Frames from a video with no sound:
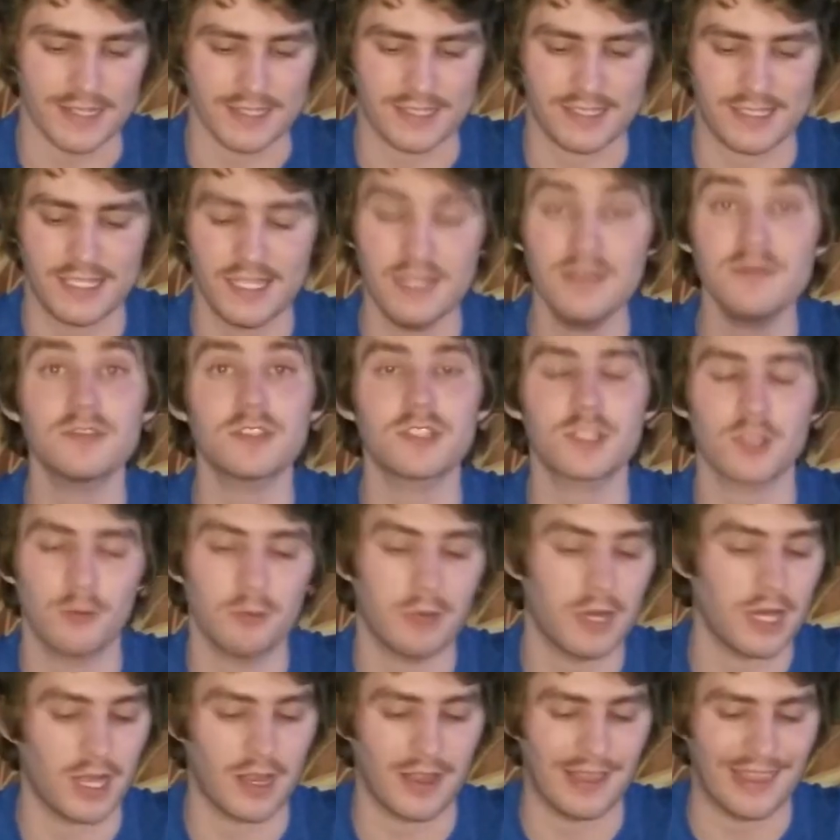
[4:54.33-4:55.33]
And his team
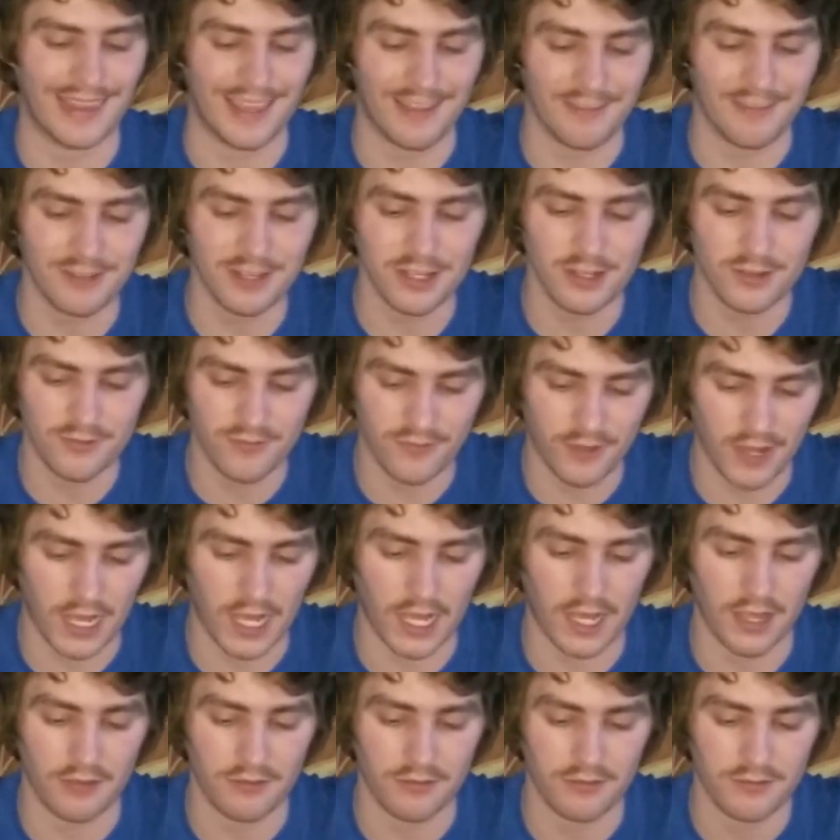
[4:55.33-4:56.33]
still went
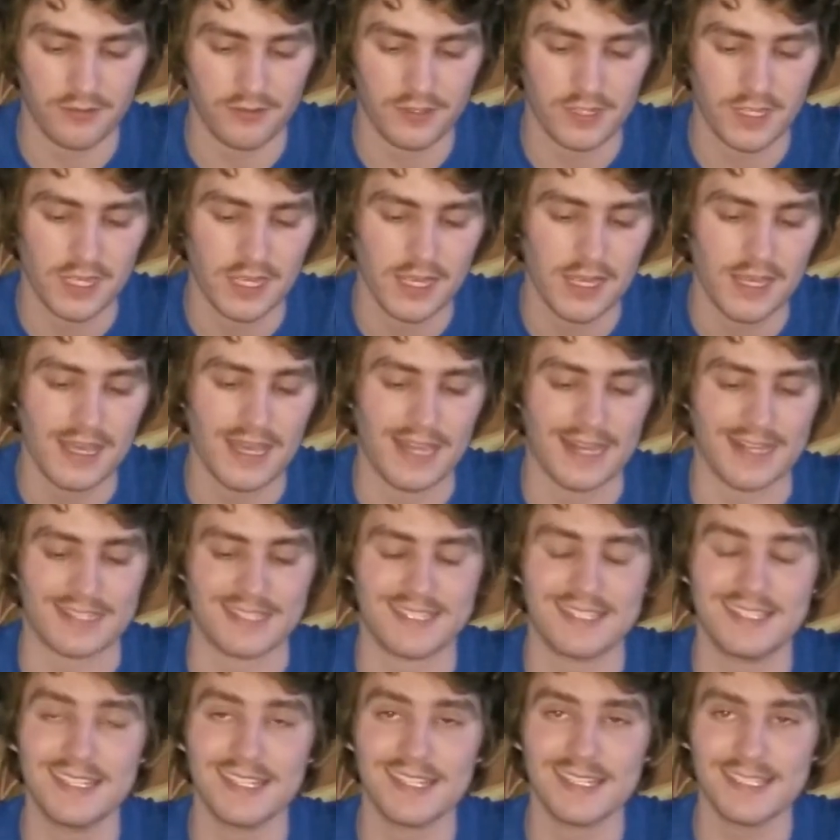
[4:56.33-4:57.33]
11-5, had
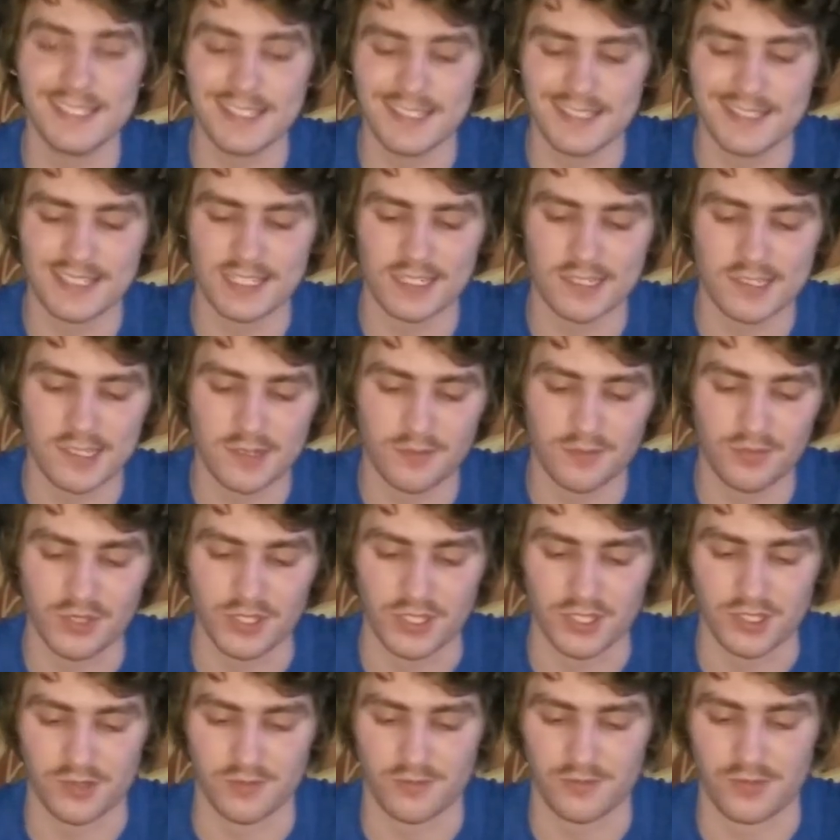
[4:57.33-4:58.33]
a 66
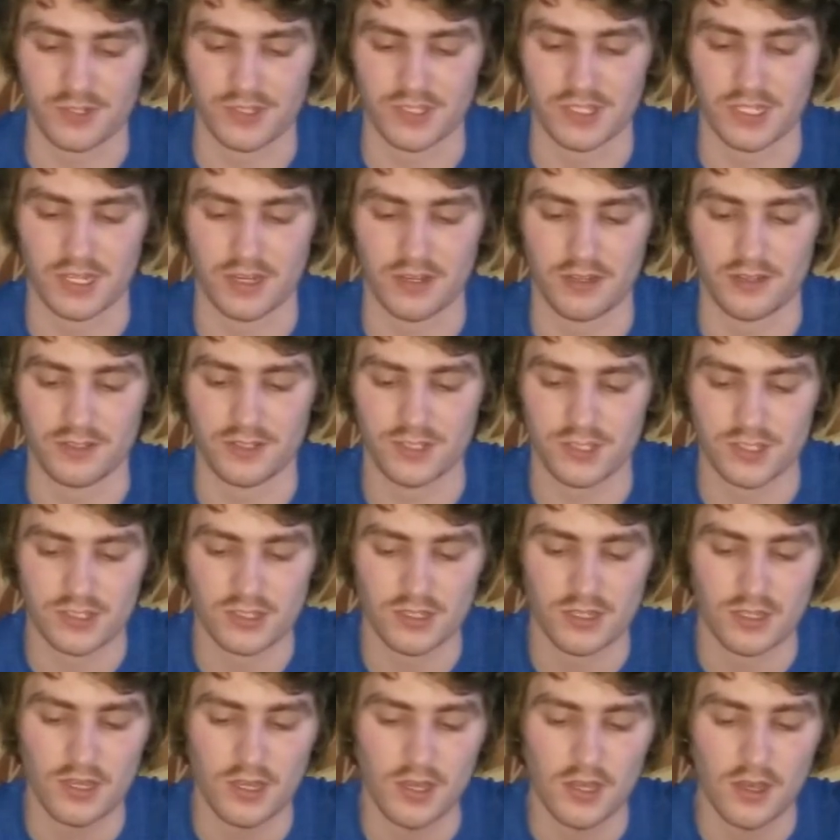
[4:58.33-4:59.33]
completion
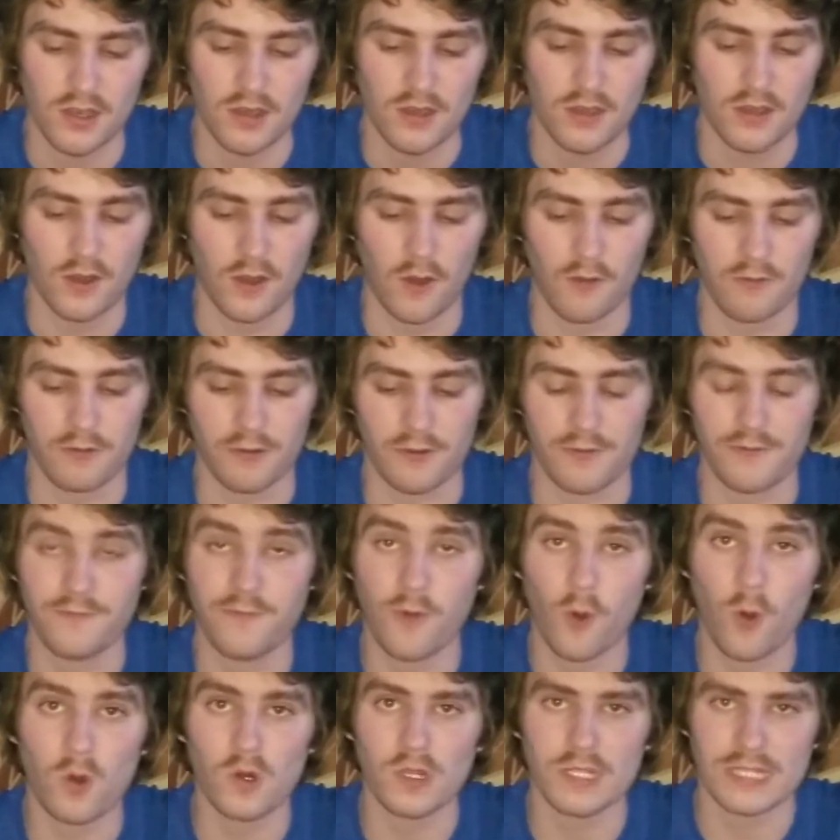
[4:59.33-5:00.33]
percentage, over
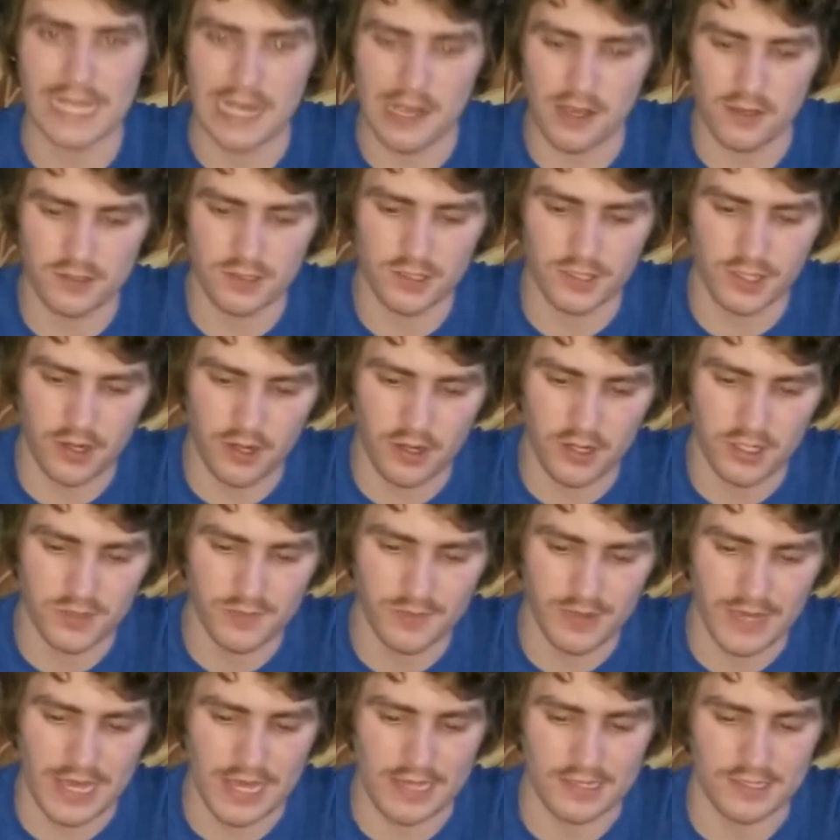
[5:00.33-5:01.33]
4,000
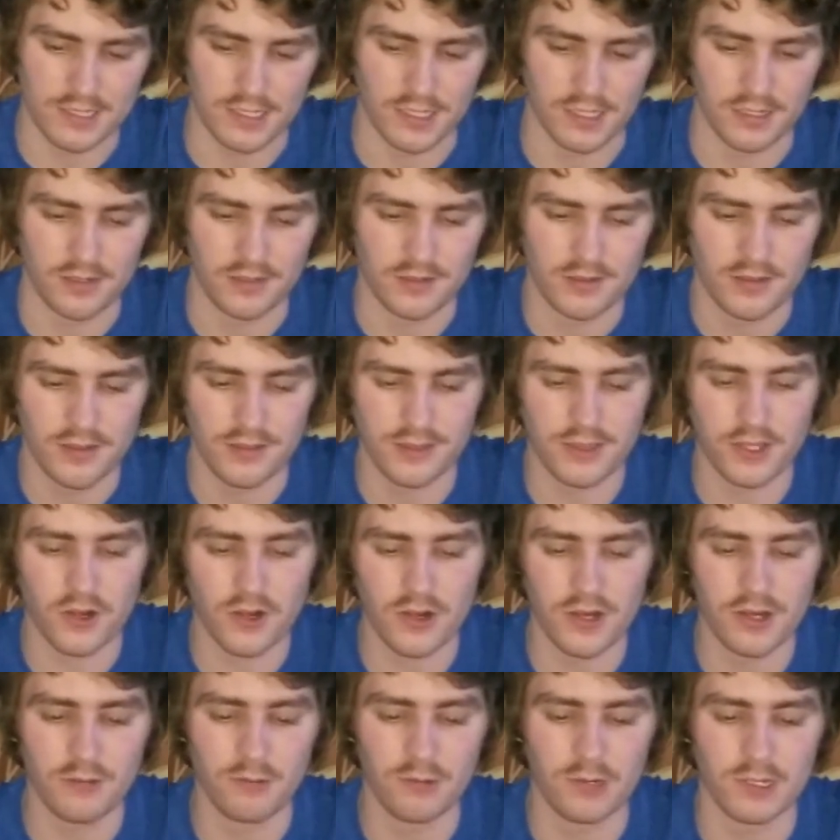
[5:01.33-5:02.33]
yards passing,
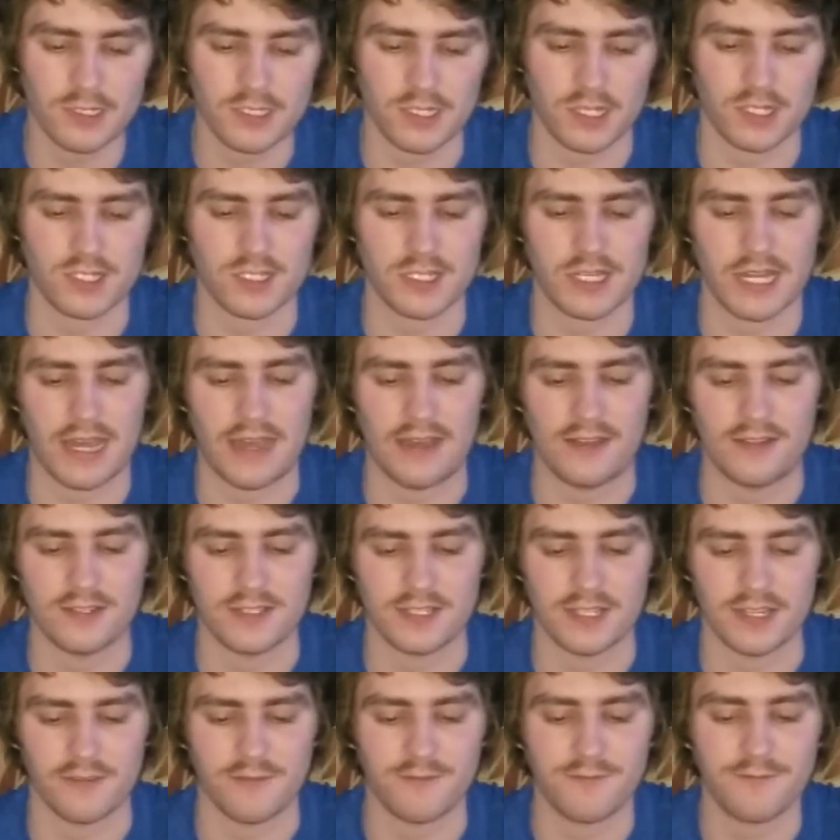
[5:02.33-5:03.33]
31
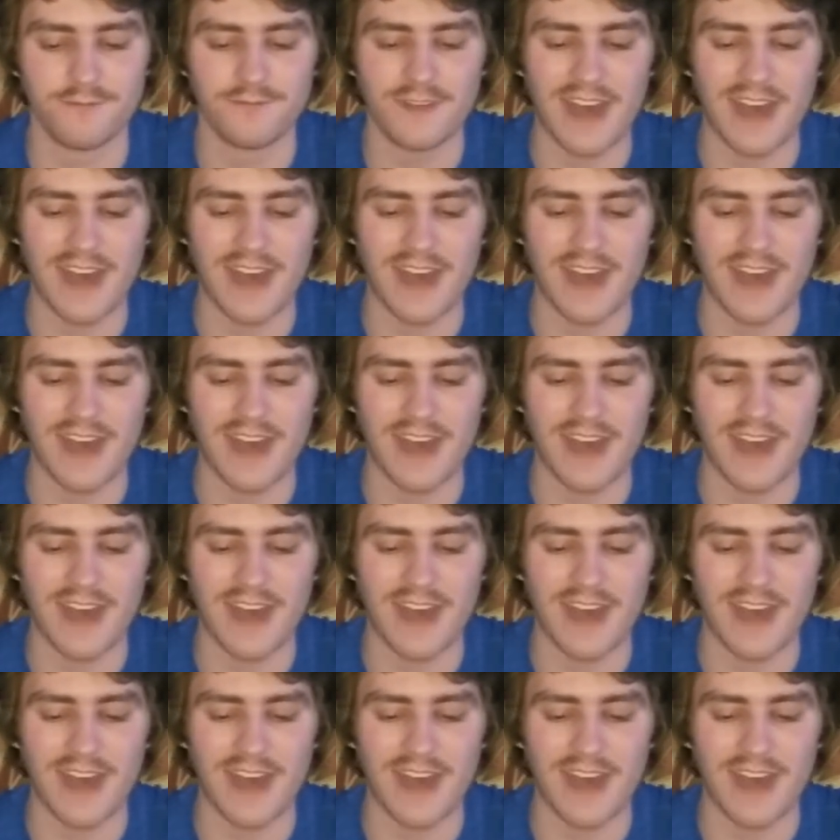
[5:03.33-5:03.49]
touchdowns, and